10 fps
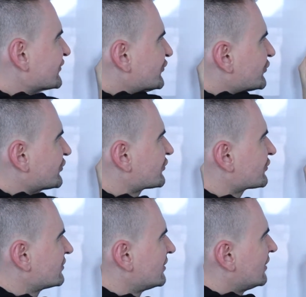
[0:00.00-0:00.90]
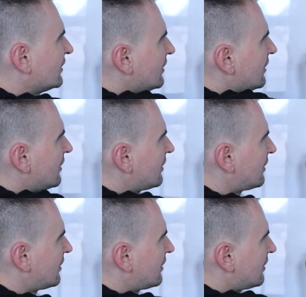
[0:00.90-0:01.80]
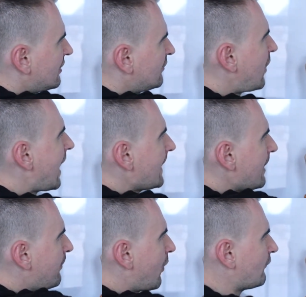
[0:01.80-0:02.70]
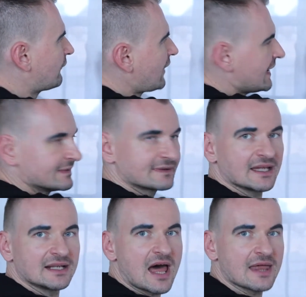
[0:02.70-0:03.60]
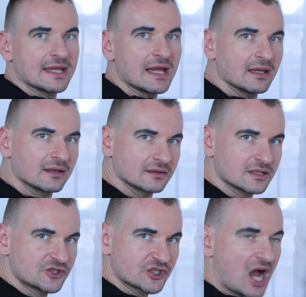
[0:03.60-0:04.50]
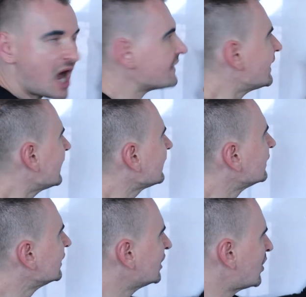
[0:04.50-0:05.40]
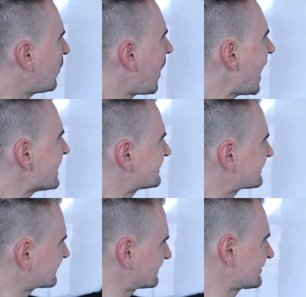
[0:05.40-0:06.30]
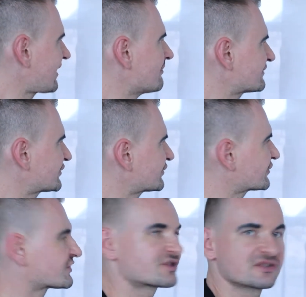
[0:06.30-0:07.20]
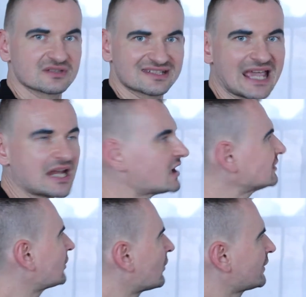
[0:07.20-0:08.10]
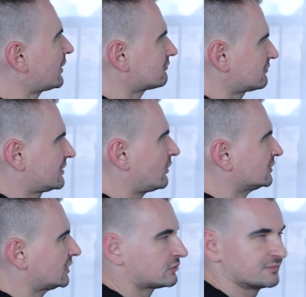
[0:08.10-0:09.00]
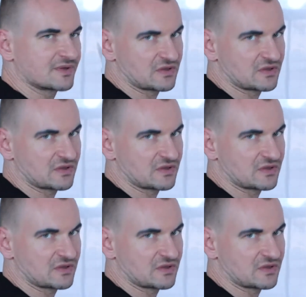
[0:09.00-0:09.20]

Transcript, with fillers: is one above and another each other, y comes second, or the, though they could be